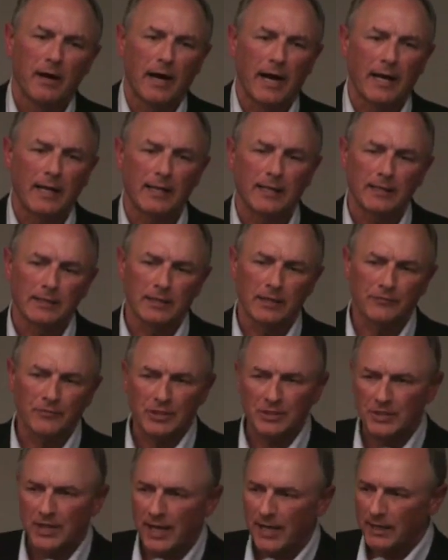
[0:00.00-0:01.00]
I lived
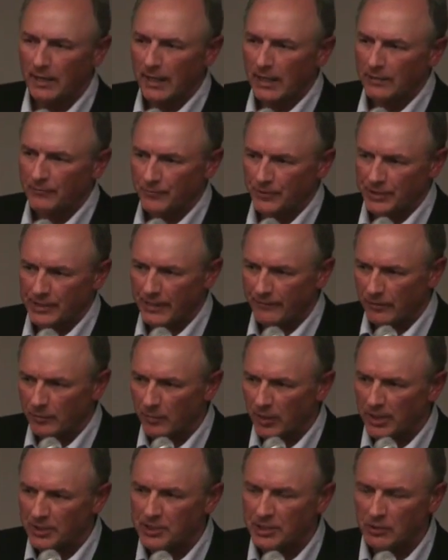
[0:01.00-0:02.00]
in Thailand for 7
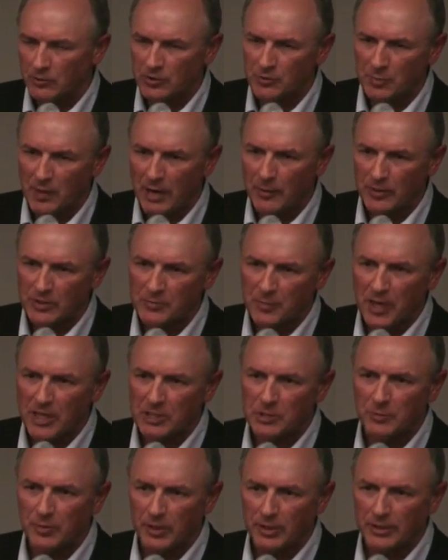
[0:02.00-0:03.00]
months, and it was my
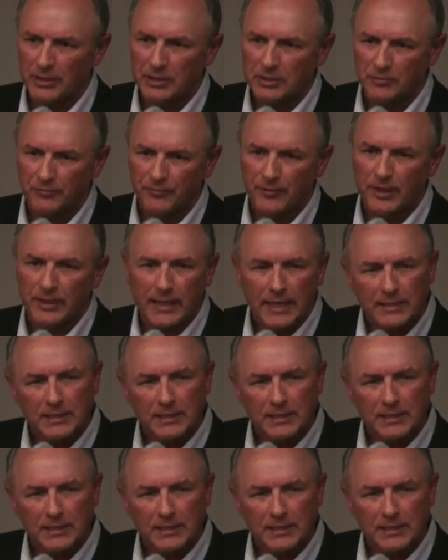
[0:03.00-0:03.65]
responsibility to feed